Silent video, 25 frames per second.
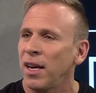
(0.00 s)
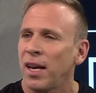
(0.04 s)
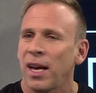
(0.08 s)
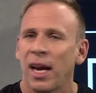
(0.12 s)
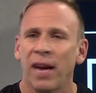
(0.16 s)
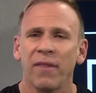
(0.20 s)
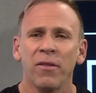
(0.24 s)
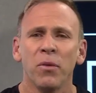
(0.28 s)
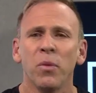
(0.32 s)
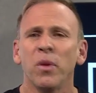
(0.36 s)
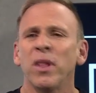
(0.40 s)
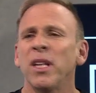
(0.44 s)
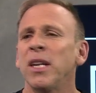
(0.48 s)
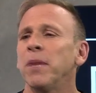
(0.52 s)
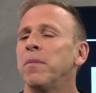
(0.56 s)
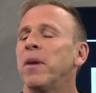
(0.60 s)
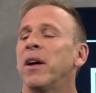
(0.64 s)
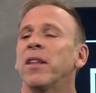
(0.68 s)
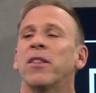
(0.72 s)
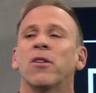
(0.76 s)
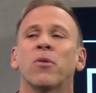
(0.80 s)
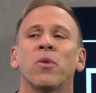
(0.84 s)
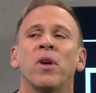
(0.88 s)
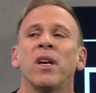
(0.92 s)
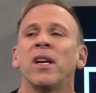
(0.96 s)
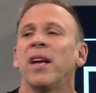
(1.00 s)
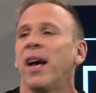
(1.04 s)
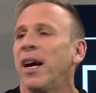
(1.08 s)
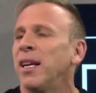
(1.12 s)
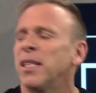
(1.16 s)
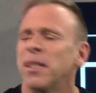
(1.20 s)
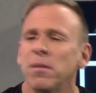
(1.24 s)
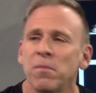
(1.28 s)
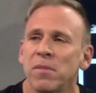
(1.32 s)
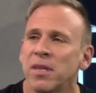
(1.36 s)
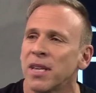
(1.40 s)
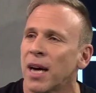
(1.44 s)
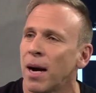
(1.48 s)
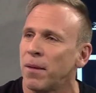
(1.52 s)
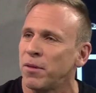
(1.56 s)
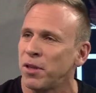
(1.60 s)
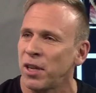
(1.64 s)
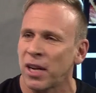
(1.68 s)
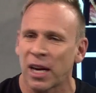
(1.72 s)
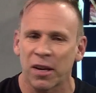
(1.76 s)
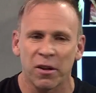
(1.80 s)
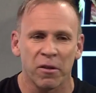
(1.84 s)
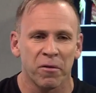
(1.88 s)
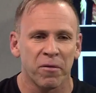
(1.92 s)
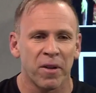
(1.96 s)
even within about 3 days sometimes,
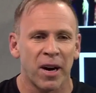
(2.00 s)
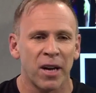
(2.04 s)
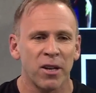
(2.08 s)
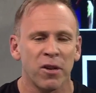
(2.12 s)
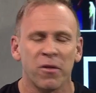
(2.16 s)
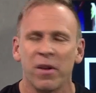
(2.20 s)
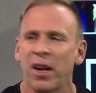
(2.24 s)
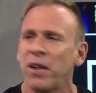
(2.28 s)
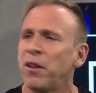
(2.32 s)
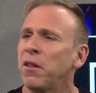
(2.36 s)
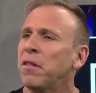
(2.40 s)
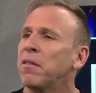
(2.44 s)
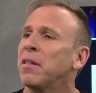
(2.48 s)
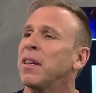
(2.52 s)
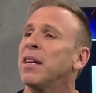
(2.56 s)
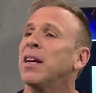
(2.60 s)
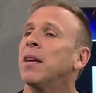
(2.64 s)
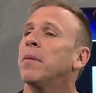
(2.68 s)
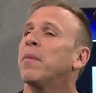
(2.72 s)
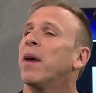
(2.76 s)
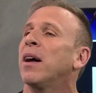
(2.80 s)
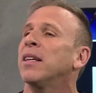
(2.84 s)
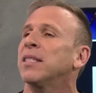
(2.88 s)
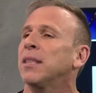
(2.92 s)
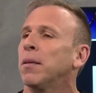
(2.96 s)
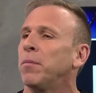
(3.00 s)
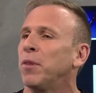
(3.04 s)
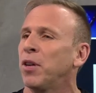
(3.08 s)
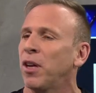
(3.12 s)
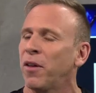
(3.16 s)
you find you've had to think about something,